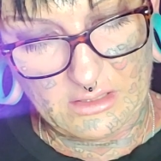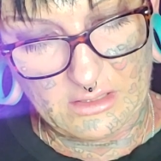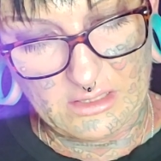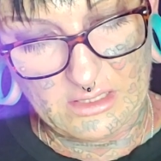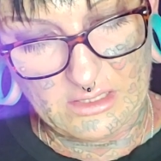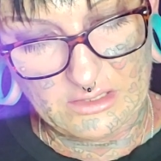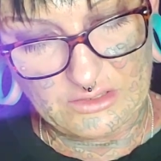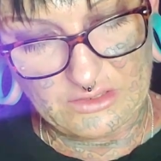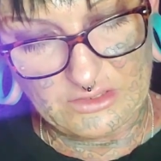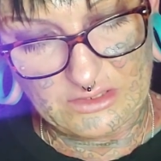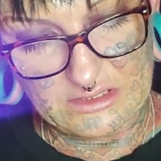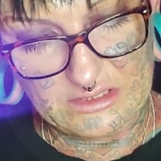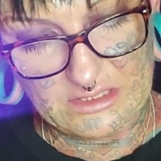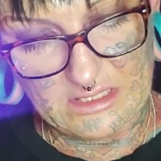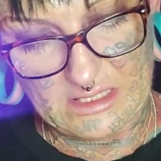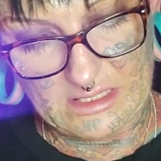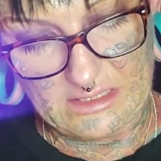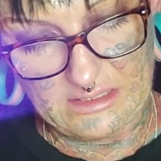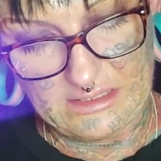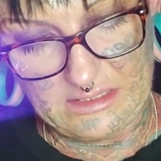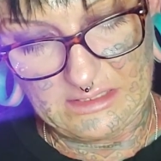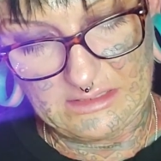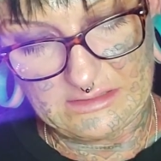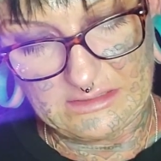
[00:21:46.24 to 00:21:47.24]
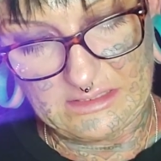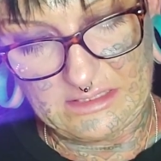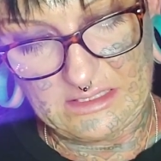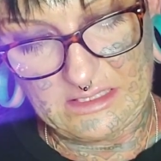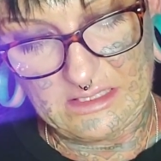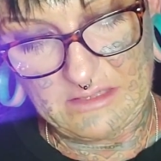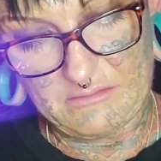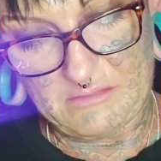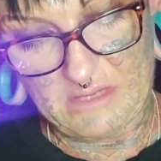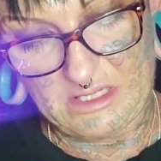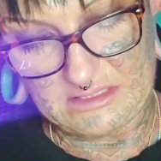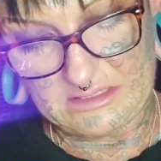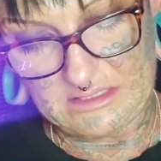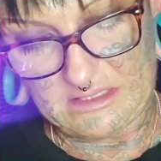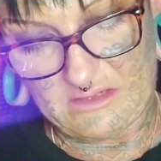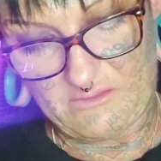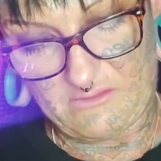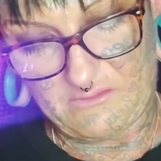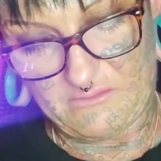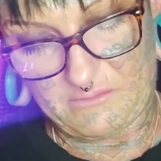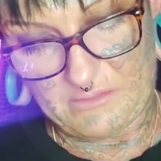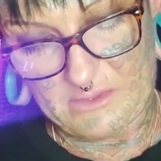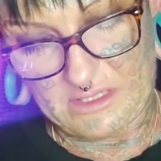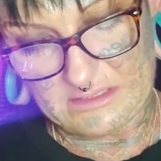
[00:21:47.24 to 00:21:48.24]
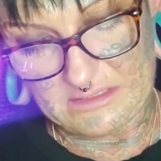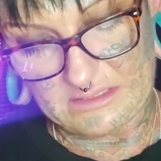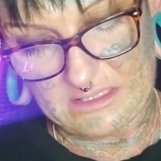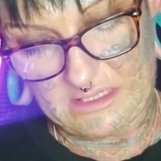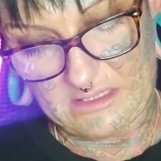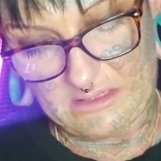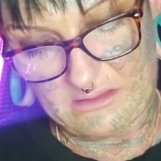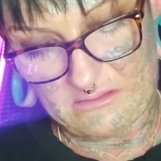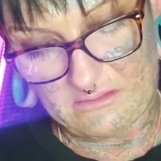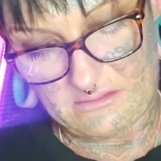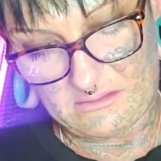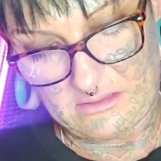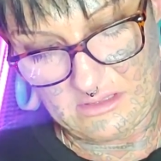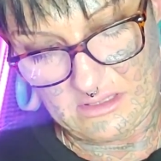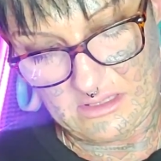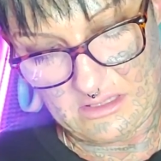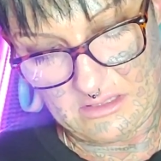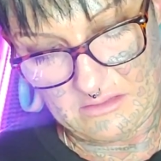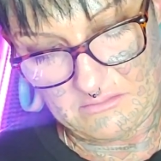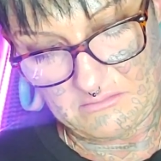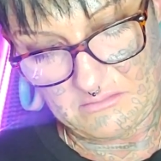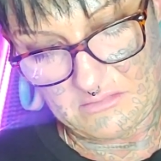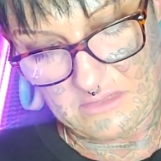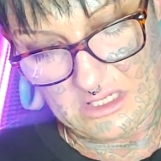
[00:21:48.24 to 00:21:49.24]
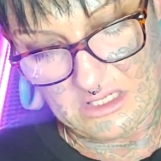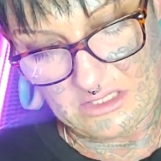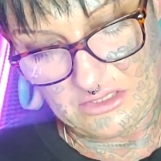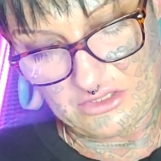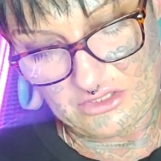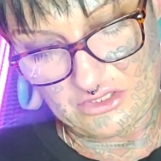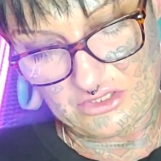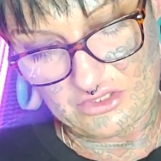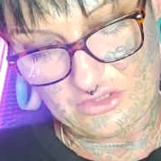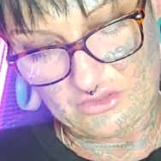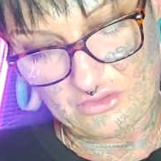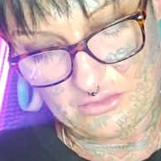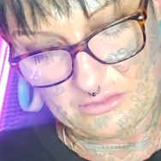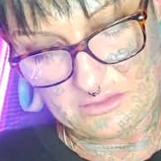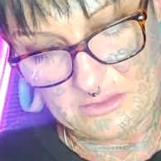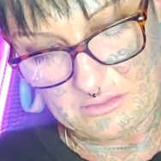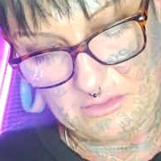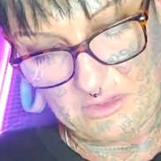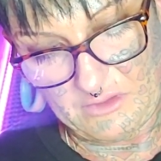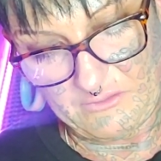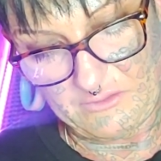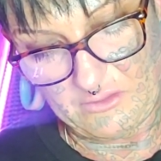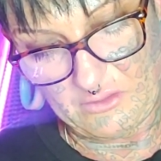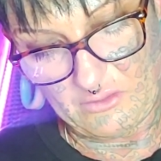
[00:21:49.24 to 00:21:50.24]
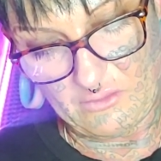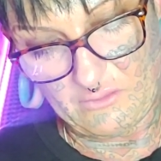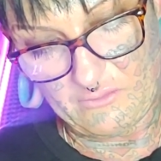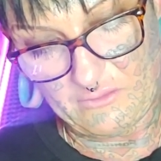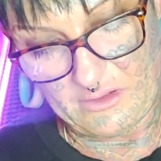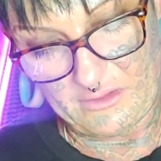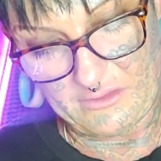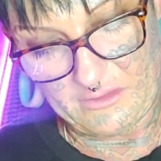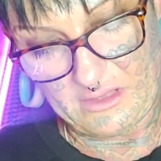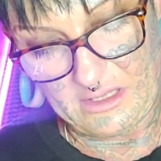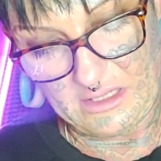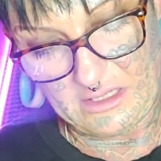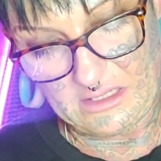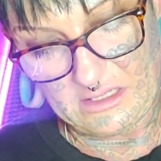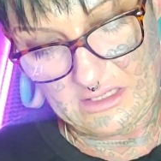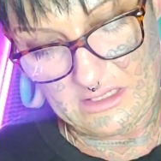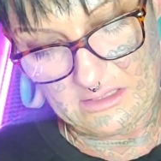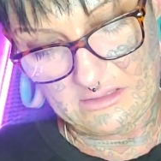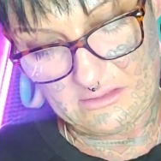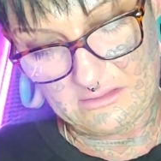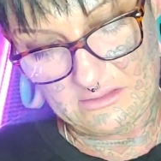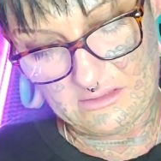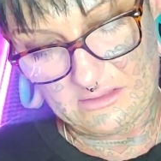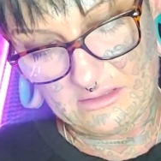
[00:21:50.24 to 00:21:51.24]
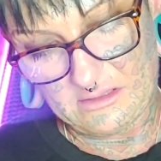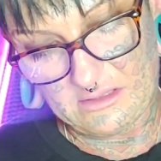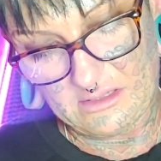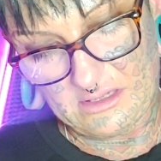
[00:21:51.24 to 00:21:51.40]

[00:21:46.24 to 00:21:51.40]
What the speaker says: I like to keep myself busy. It just stops me from overthinking.